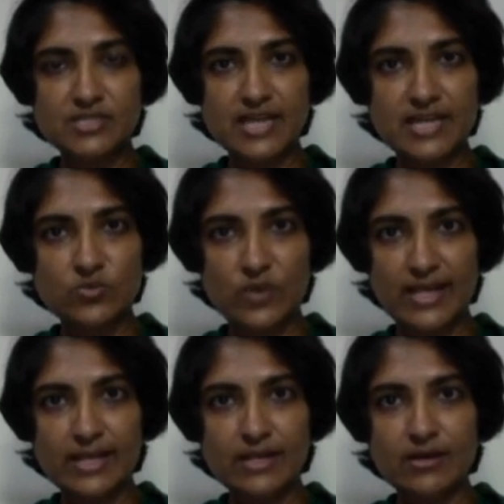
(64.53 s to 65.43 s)
as
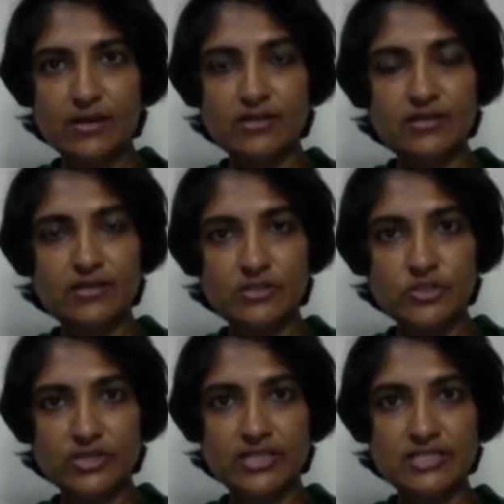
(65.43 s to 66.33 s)
well
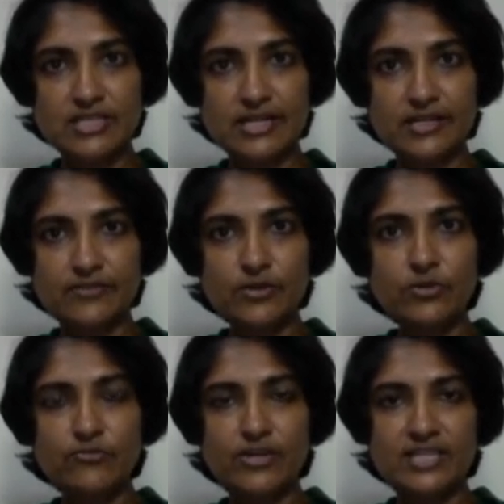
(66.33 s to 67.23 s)
during this interview,
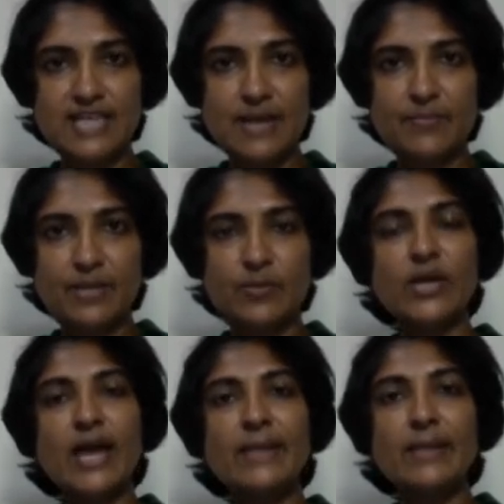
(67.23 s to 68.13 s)
for example,
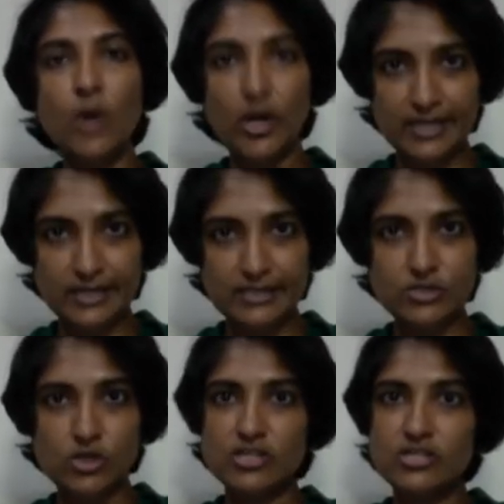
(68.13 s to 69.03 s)
about ML
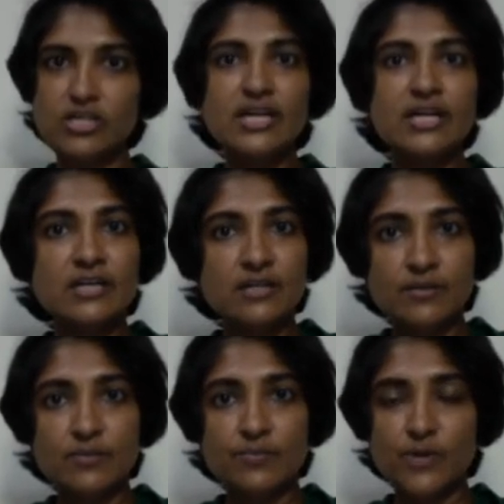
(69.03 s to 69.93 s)
models or
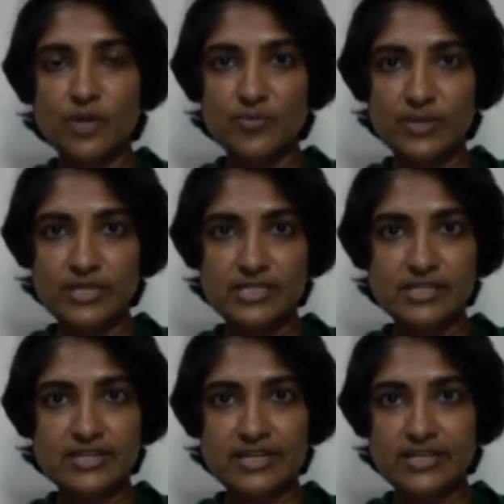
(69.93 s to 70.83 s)
probability
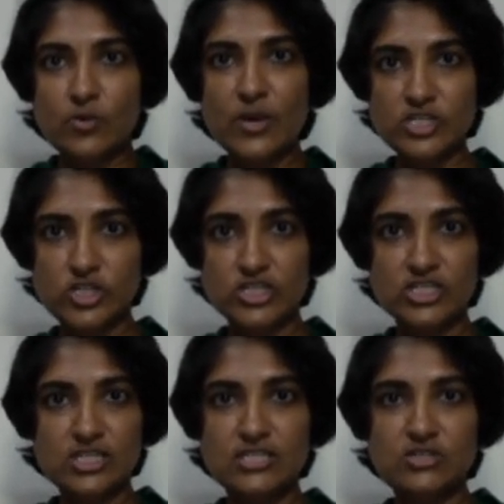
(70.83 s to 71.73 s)
related
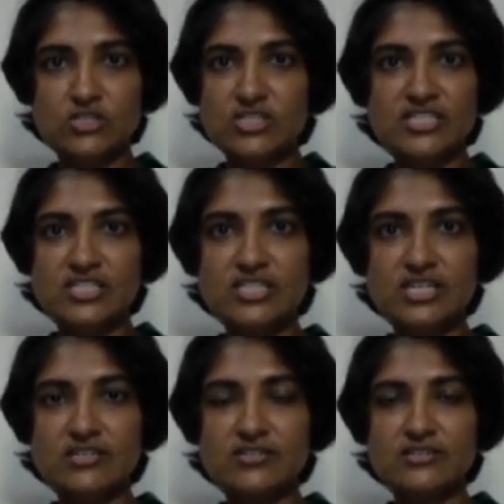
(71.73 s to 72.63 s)
questions or
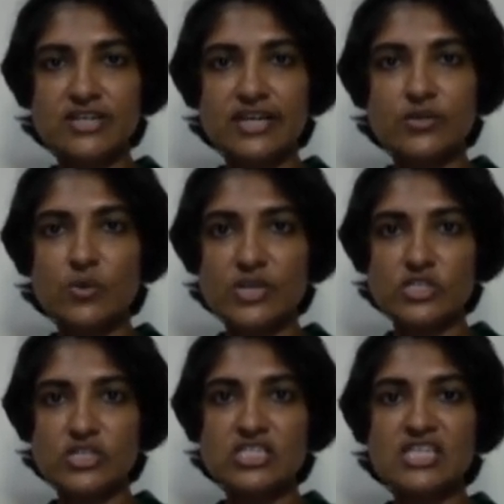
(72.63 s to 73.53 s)
statistics related
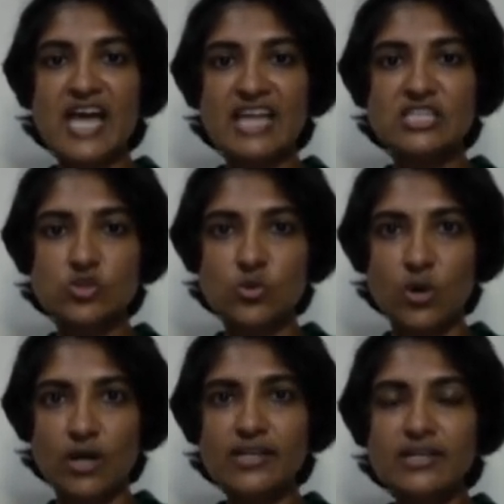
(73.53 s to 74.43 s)
questions and so
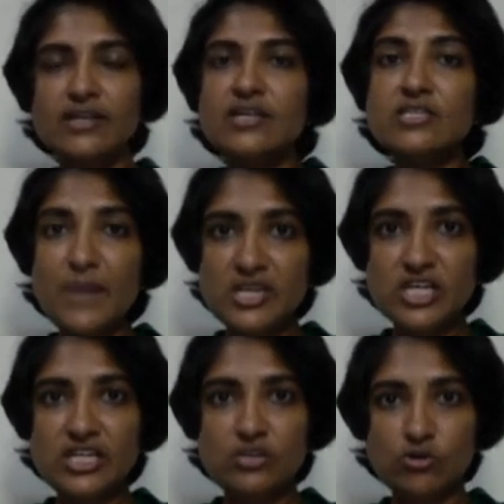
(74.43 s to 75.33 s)
on,
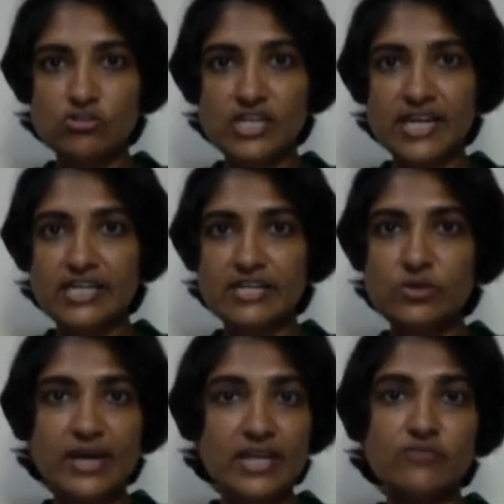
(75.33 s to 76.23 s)
especially those related
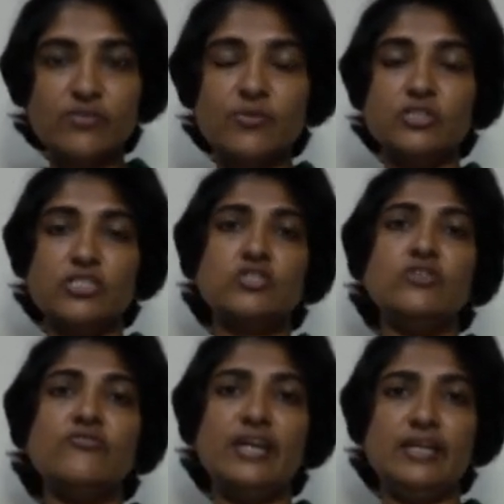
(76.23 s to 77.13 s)
to any of the projects you
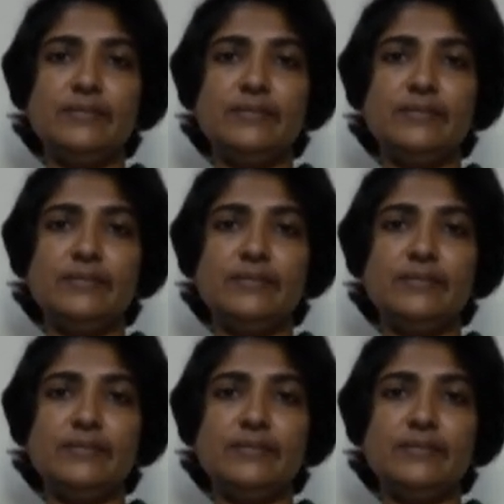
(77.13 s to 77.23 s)
have done.